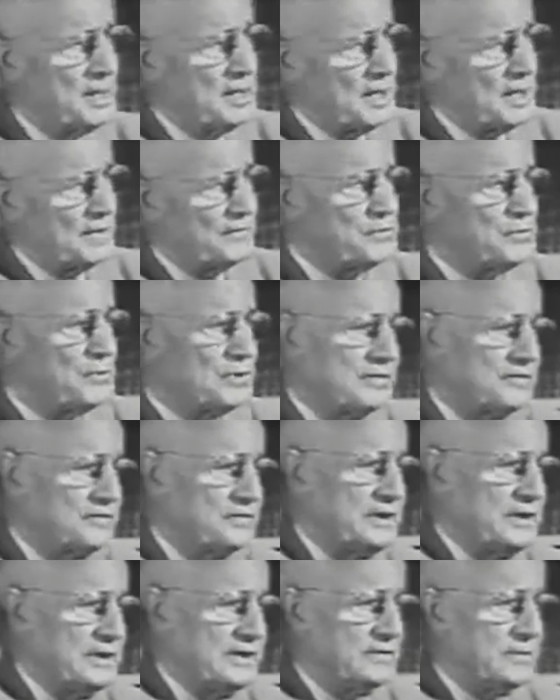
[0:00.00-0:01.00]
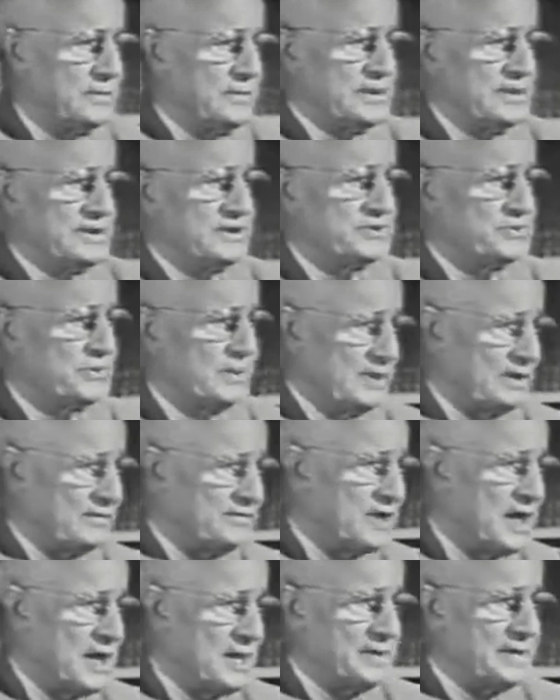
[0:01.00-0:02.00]
If you are free from these 12
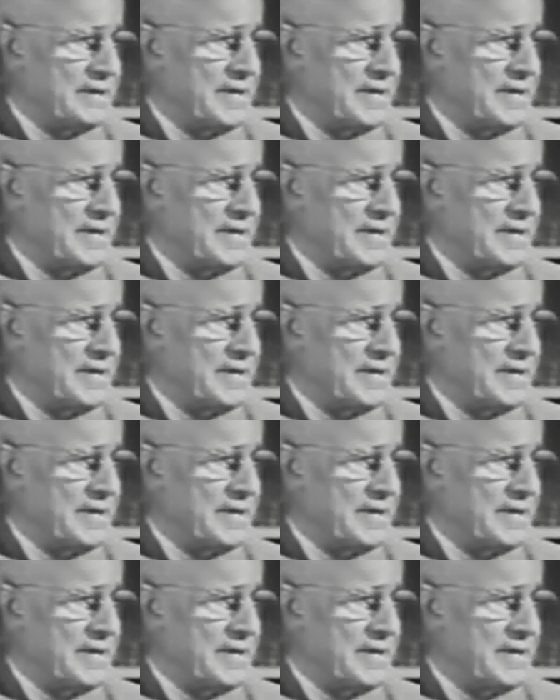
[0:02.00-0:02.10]
common